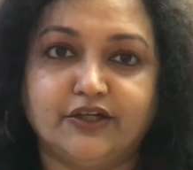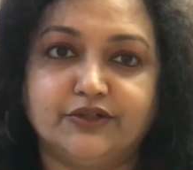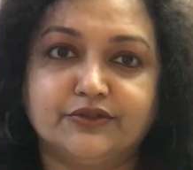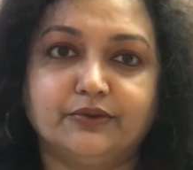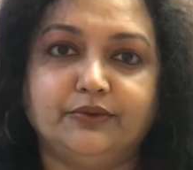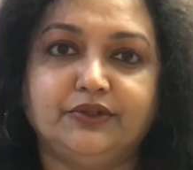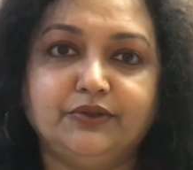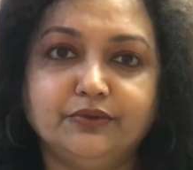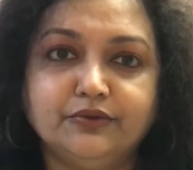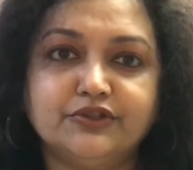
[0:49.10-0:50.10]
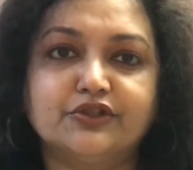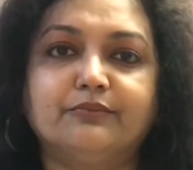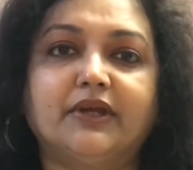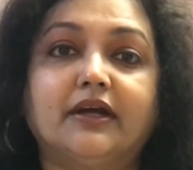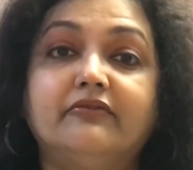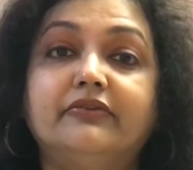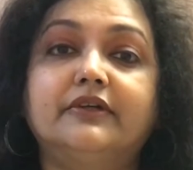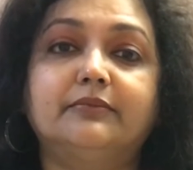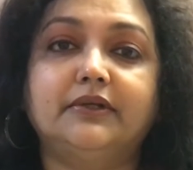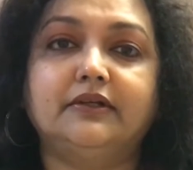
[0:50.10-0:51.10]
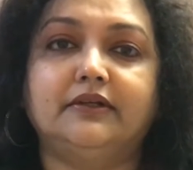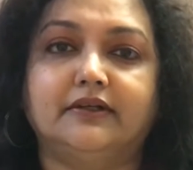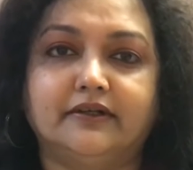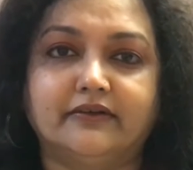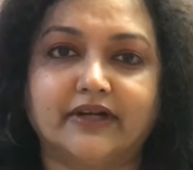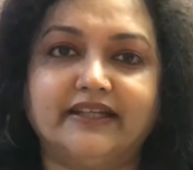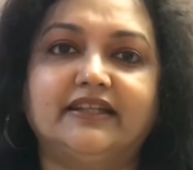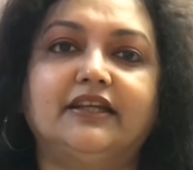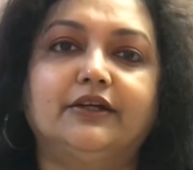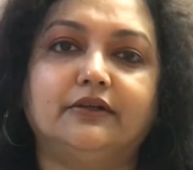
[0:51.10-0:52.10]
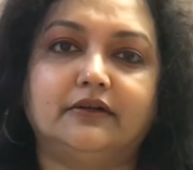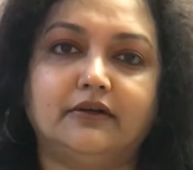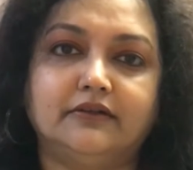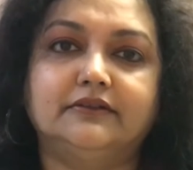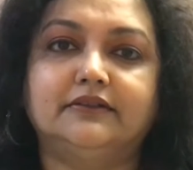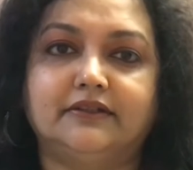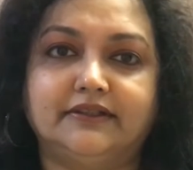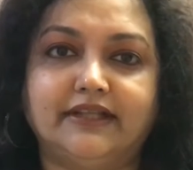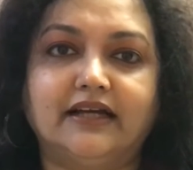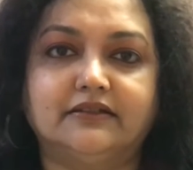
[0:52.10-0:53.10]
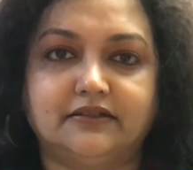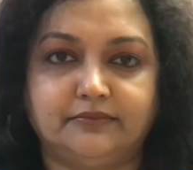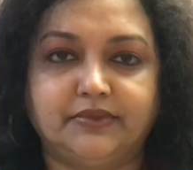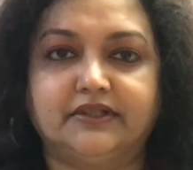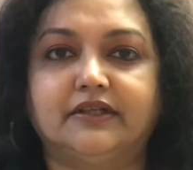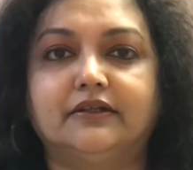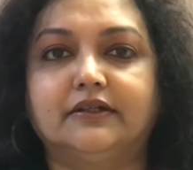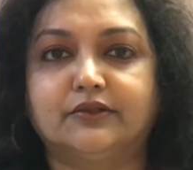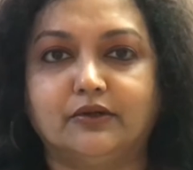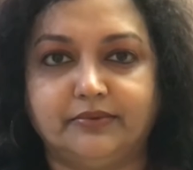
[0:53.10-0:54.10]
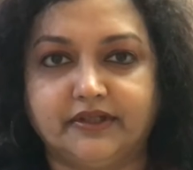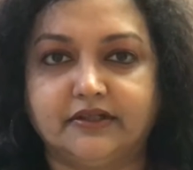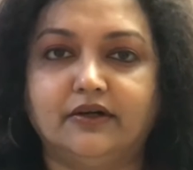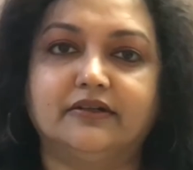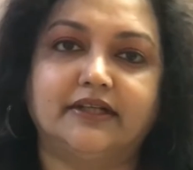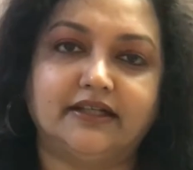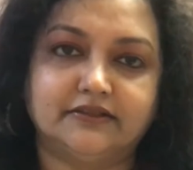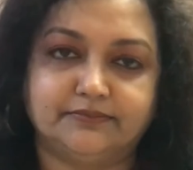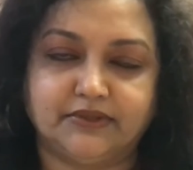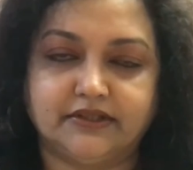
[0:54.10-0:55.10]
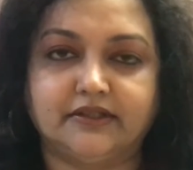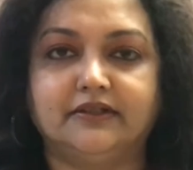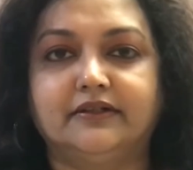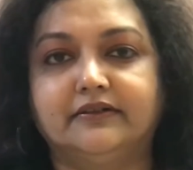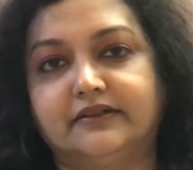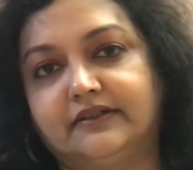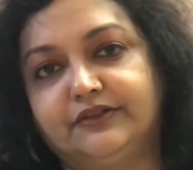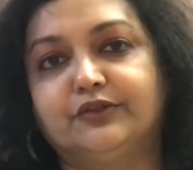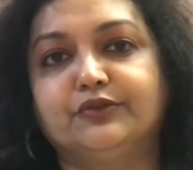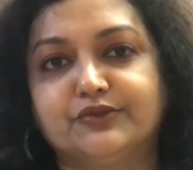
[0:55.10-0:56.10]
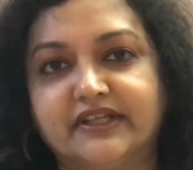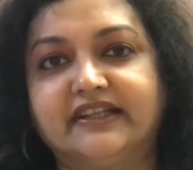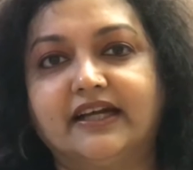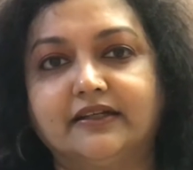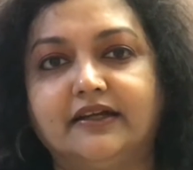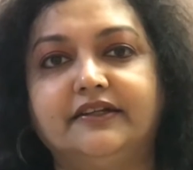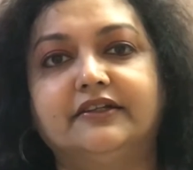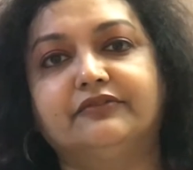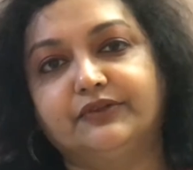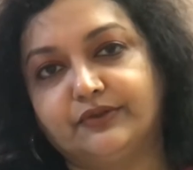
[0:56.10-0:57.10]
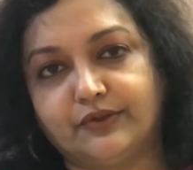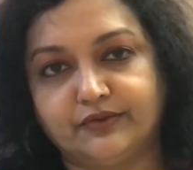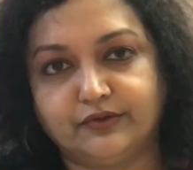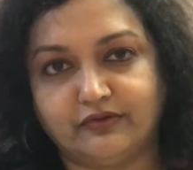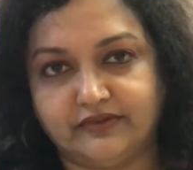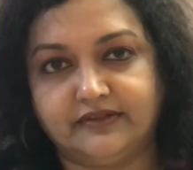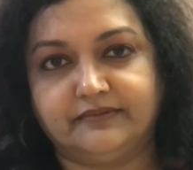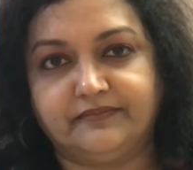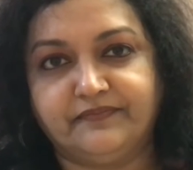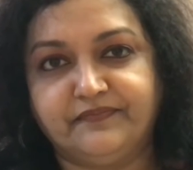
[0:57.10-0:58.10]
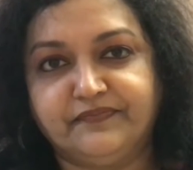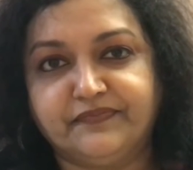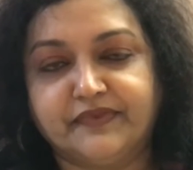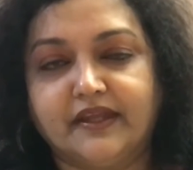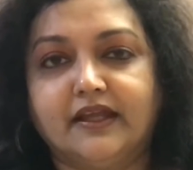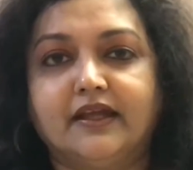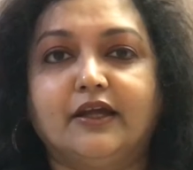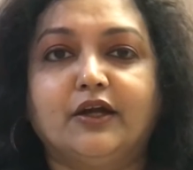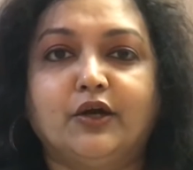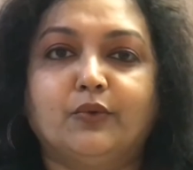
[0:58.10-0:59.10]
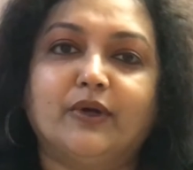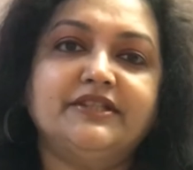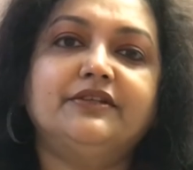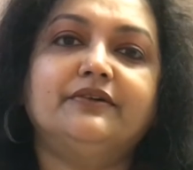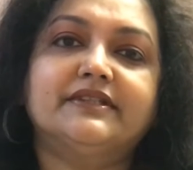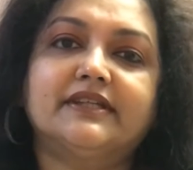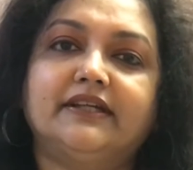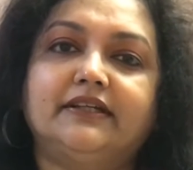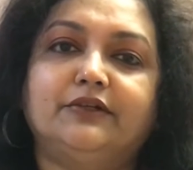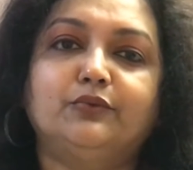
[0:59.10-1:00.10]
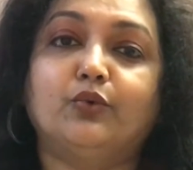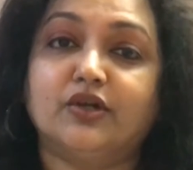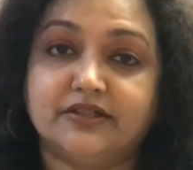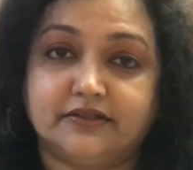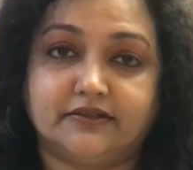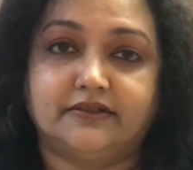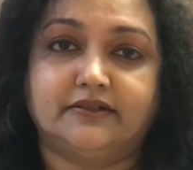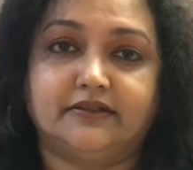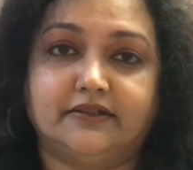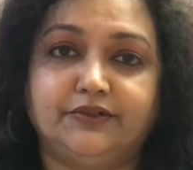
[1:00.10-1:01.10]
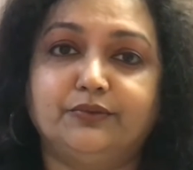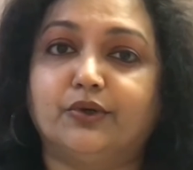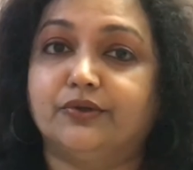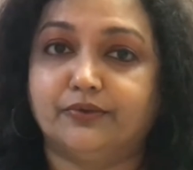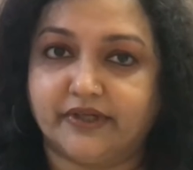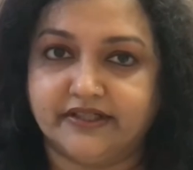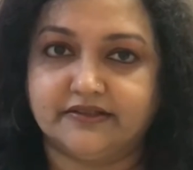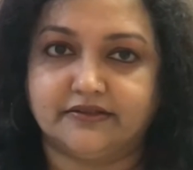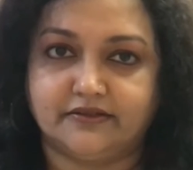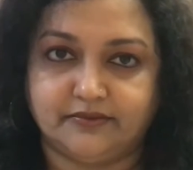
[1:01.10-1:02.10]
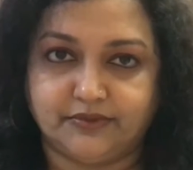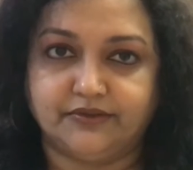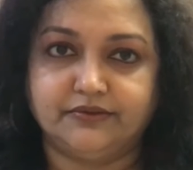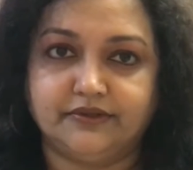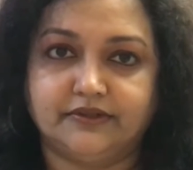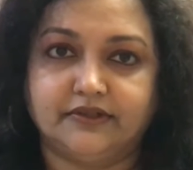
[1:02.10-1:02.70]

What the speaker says: So you should be comfortable writing on that particular topic or that particular, using that idea for your novel. Once you decided on what you want to write about,